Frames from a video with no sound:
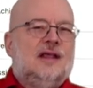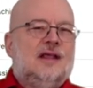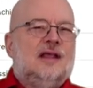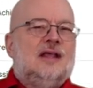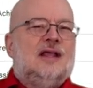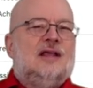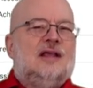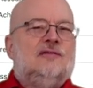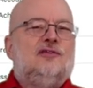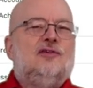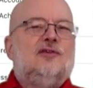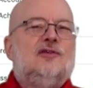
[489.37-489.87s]

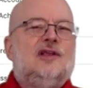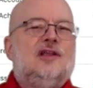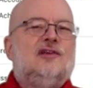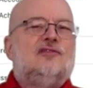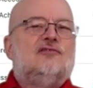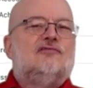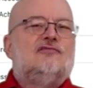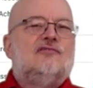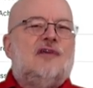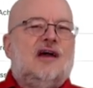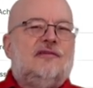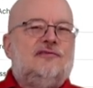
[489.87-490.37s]
If you need a
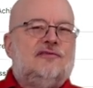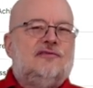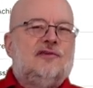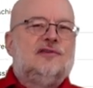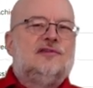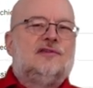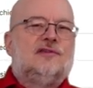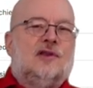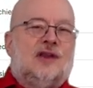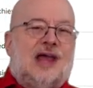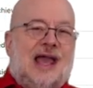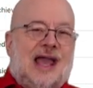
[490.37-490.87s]
reference
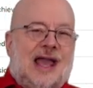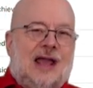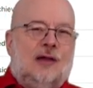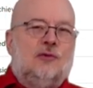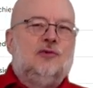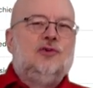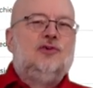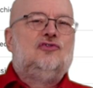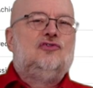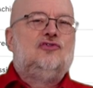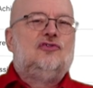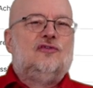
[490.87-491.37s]
on how
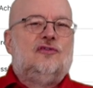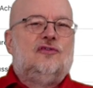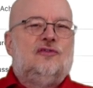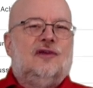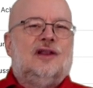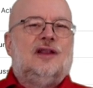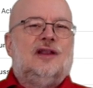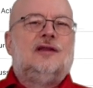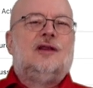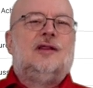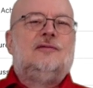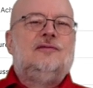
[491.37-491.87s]
you should fill
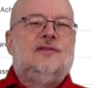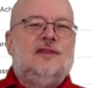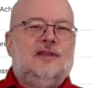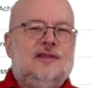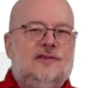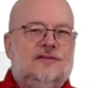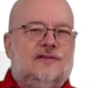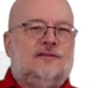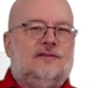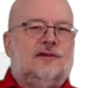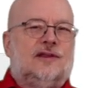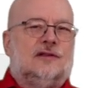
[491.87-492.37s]
in, in these
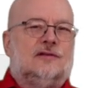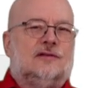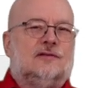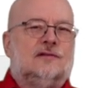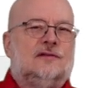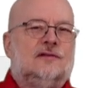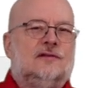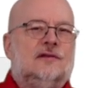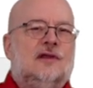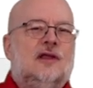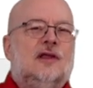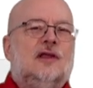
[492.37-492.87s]

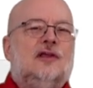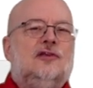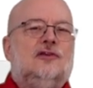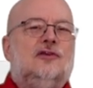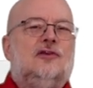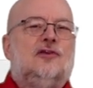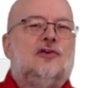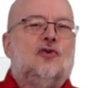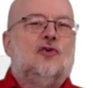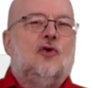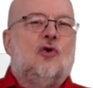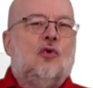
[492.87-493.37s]
fields, you
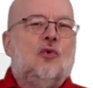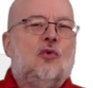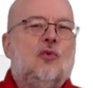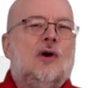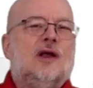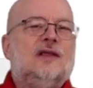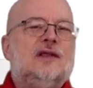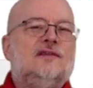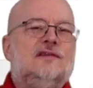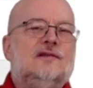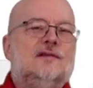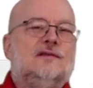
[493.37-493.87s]
can
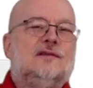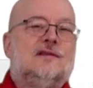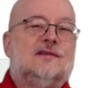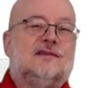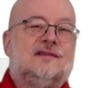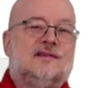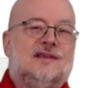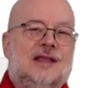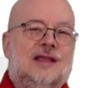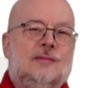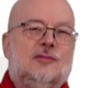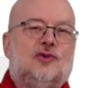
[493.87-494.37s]
always use the
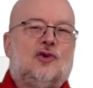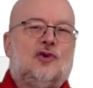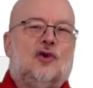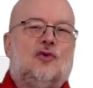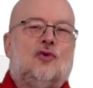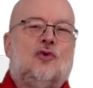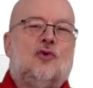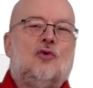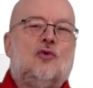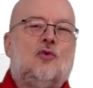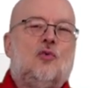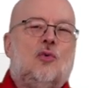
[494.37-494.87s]

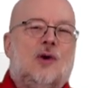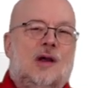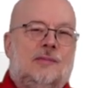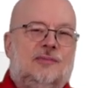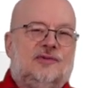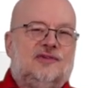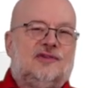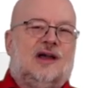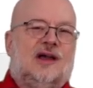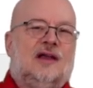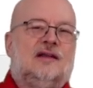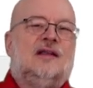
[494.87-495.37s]
schema.org
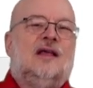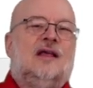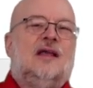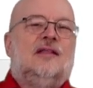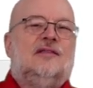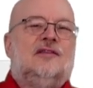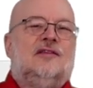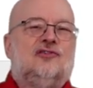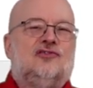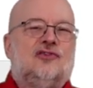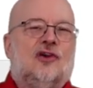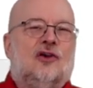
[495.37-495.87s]
website
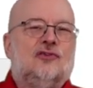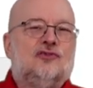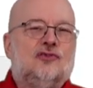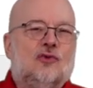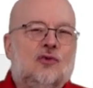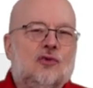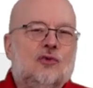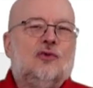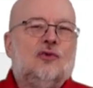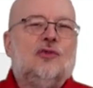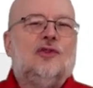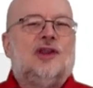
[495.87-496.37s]
that shows
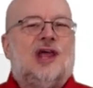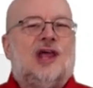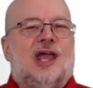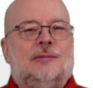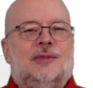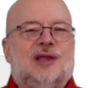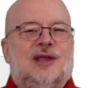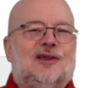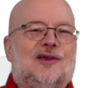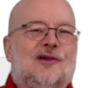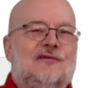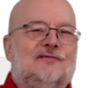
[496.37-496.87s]
all the
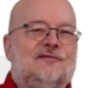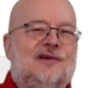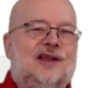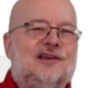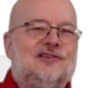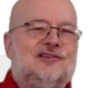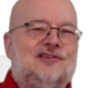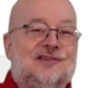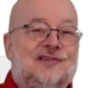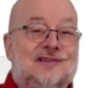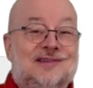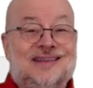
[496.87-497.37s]
naming conventions